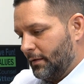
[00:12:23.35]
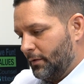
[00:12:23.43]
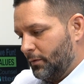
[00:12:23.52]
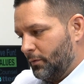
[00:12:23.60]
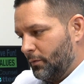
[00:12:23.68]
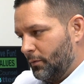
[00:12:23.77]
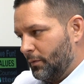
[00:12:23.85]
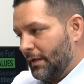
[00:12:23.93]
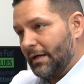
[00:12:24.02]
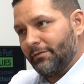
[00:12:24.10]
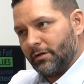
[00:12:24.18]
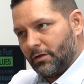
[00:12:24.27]
you
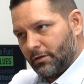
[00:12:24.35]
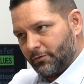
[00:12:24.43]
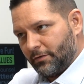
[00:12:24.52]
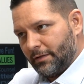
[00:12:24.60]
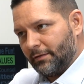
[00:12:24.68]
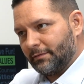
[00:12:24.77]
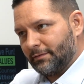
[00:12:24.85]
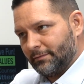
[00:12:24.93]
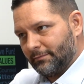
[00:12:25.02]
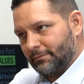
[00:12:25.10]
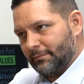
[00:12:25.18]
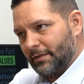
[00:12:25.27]
have a contract
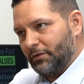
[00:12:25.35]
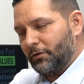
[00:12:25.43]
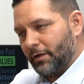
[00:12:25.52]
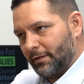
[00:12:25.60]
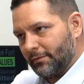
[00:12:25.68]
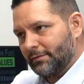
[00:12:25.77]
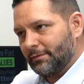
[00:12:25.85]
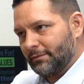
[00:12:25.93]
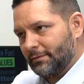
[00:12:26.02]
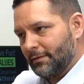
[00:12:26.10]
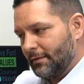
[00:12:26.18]
in your hand,